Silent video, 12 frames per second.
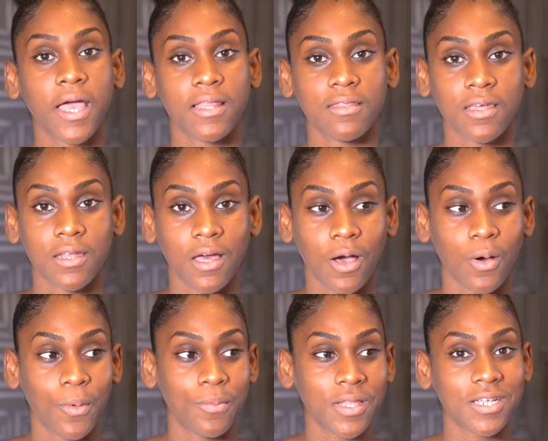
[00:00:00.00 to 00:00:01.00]
and then
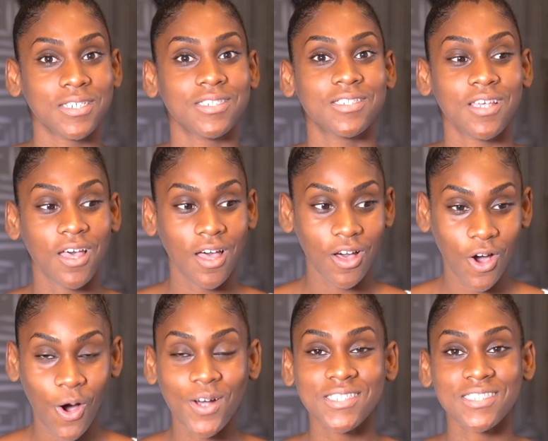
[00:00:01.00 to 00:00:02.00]
our blood is
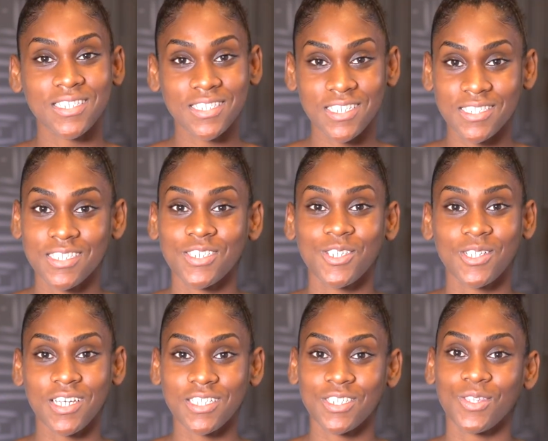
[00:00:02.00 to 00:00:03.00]
constantly
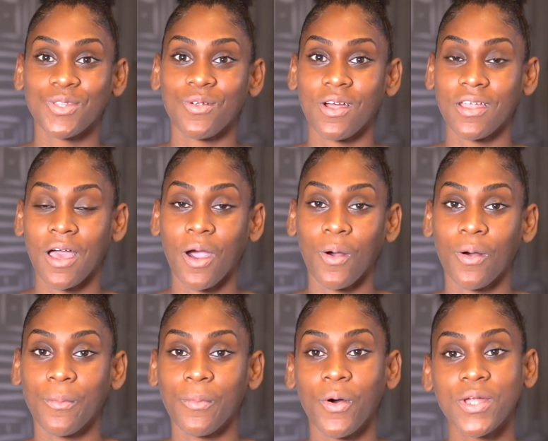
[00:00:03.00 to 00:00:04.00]
circulating throughout
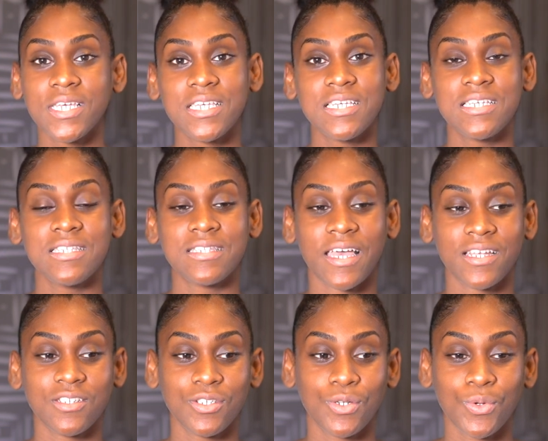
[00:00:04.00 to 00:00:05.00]
our bodies
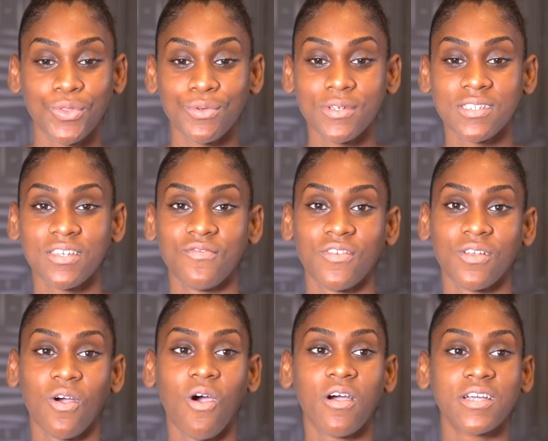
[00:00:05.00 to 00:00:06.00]
and, you know, through the different
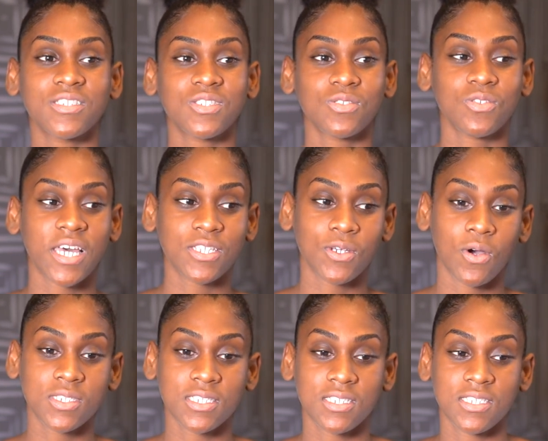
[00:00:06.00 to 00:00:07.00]
organs. So that
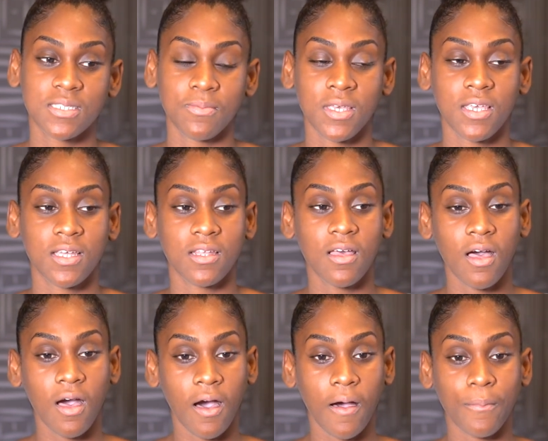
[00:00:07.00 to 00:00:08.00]
toxin is being
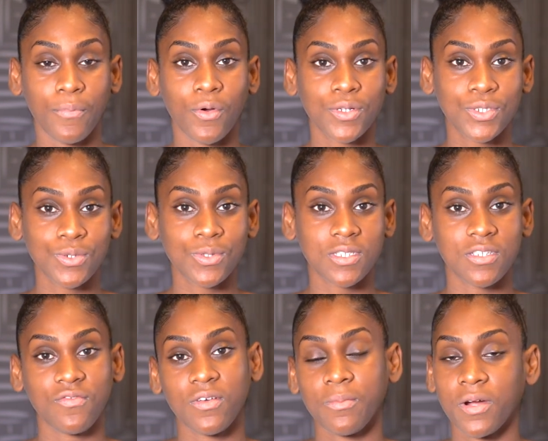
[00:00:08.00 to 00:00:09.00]
brought to the
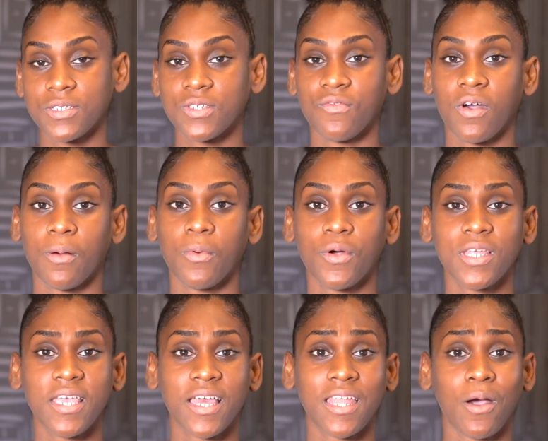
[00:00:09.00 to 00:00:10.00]
different parts of our
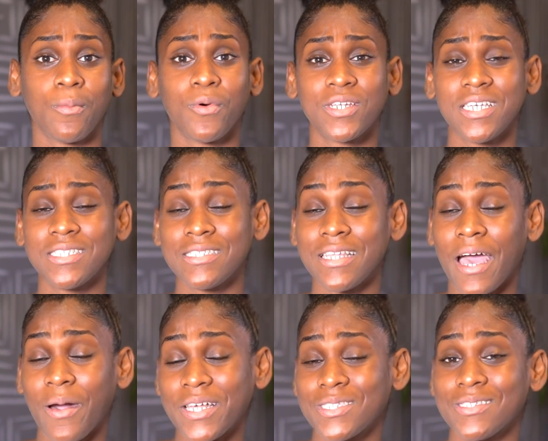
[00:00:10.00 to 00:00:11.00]
body, and our body now
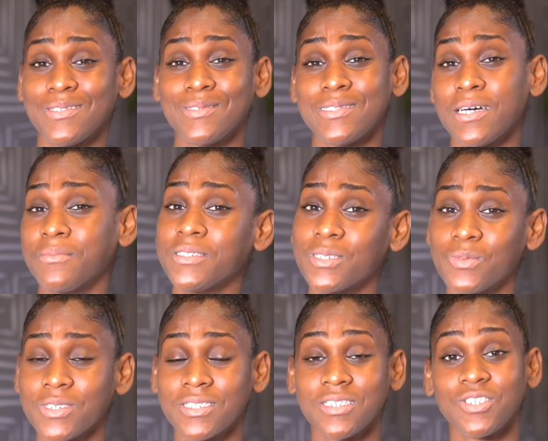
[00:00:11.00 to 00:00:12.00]
has to do double the
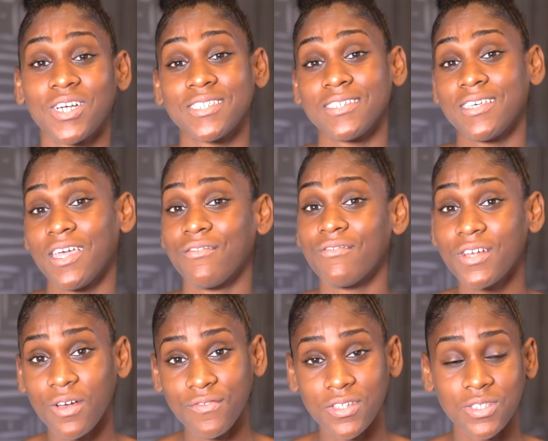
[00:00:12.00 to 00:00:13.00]
work to try to get rid
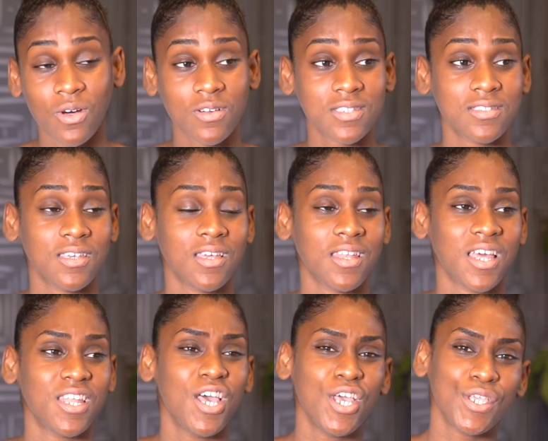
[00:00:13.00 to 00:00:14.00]
of the toxin,
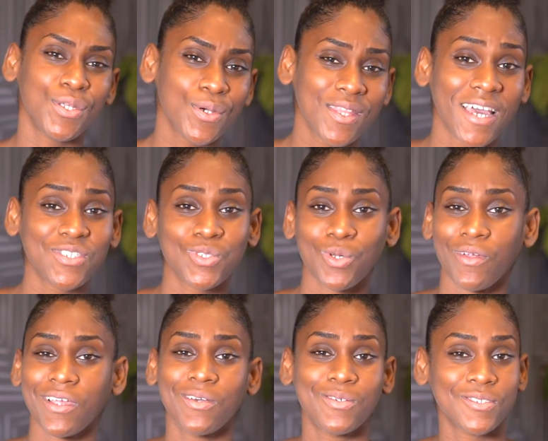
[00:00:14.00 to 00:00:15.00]
and you know, that
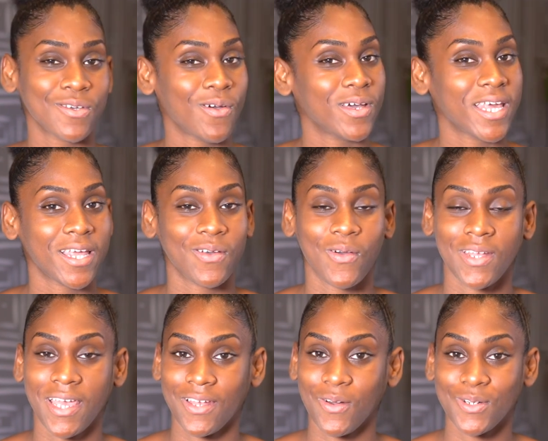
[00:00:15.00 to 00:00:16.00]
story goes on and on
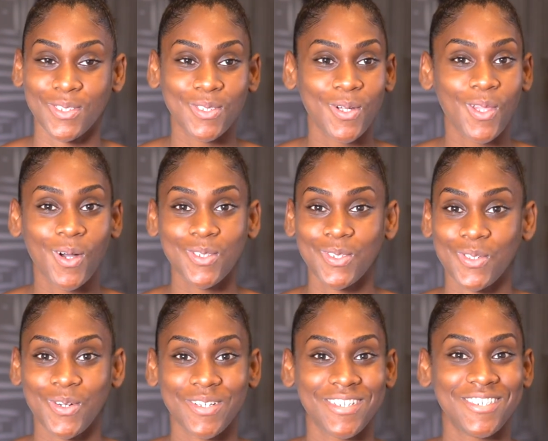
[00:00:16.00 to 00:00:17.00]
and on. So long
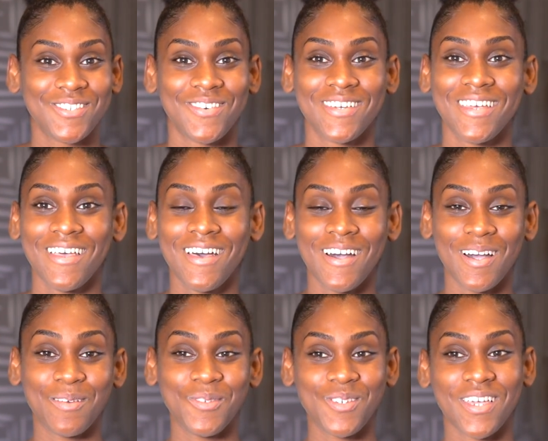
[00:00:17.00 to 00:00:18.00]
story short,
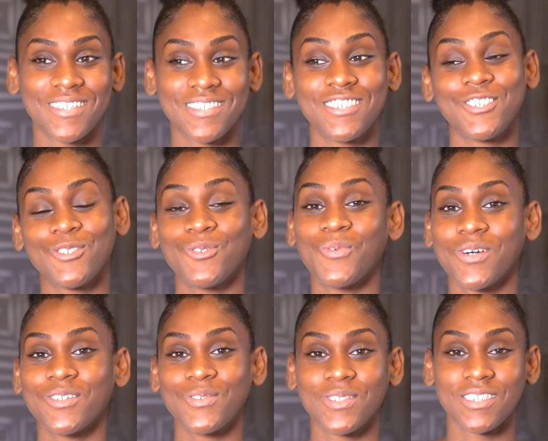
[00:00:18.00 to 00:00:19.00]
you get to control
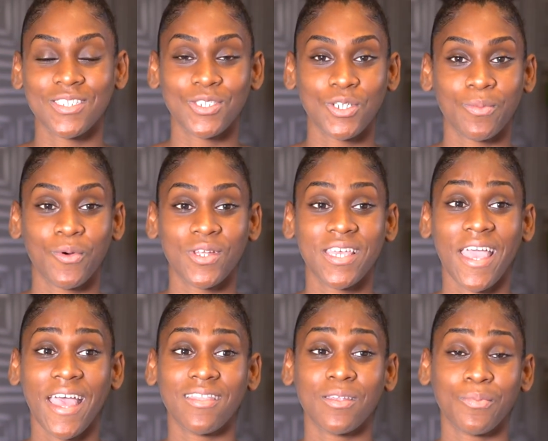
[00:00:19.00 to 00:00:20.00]
what goes into your body.
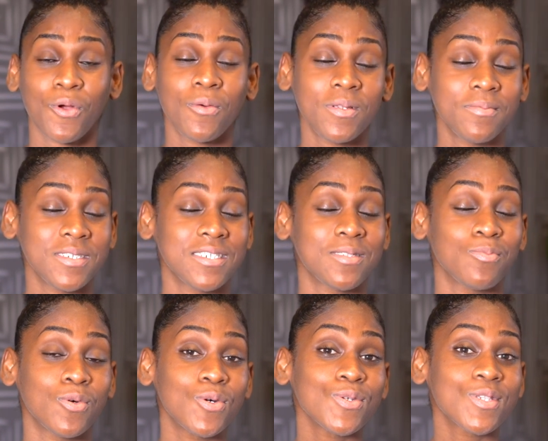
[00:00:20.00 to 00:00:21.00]
And the problem is,
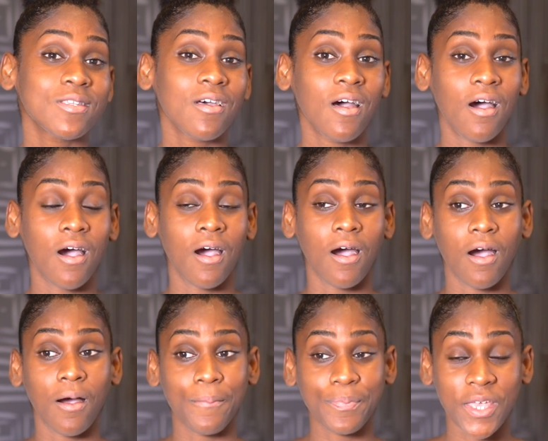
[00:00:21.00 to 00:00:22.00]
most
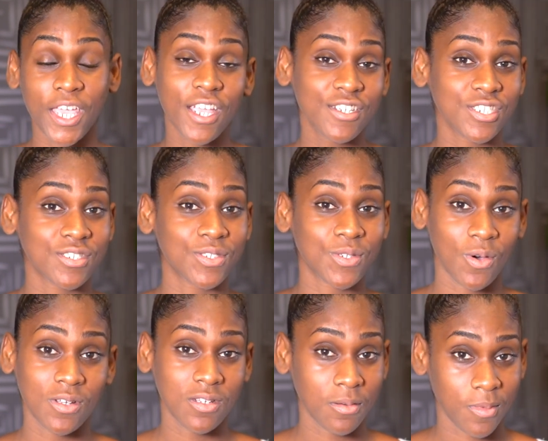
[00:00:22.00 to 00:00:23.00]
hair gels
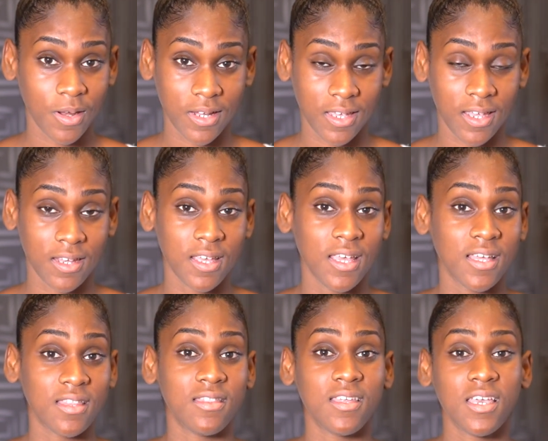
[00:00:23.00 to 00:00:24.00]
on the market,
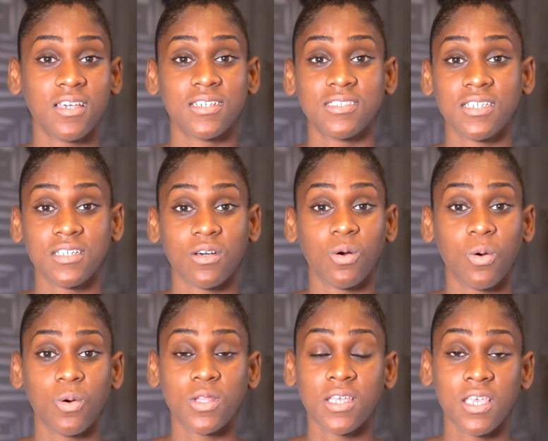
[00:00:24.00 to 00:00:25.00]
they contain a
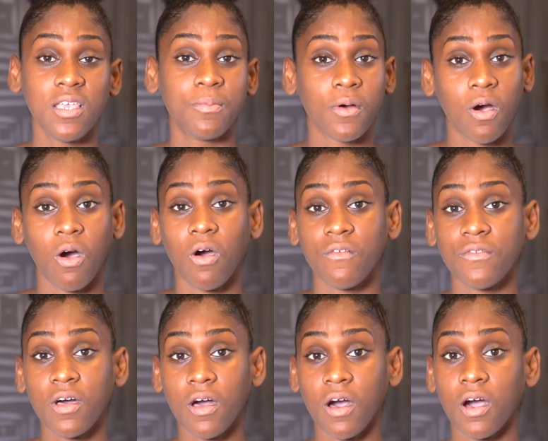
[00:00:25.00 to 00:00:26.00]
whole heap of
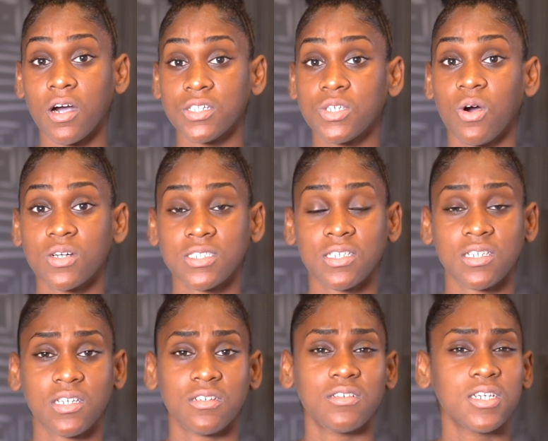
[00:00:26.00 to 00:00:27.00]
toxic
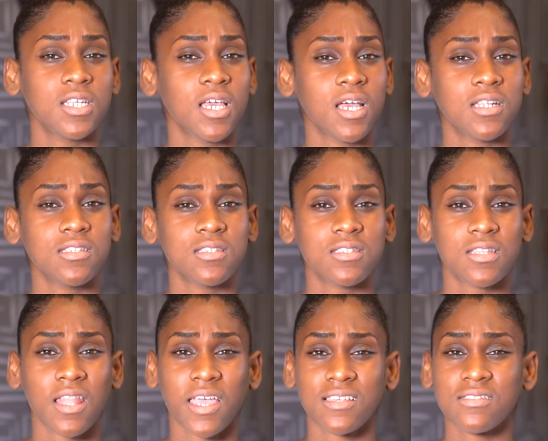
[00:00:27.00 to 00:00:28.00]
ingredients
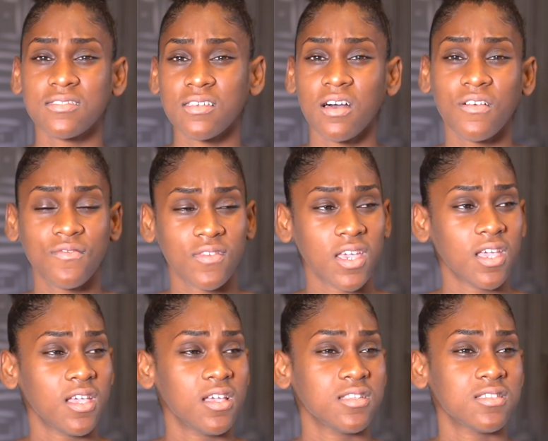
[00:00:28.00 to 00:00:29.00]
like
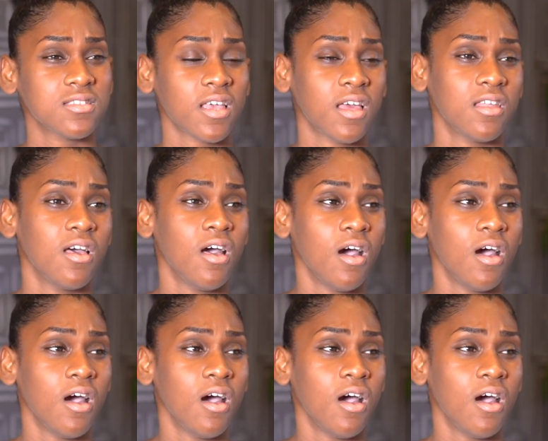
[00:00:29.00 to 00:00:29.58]
sulfates and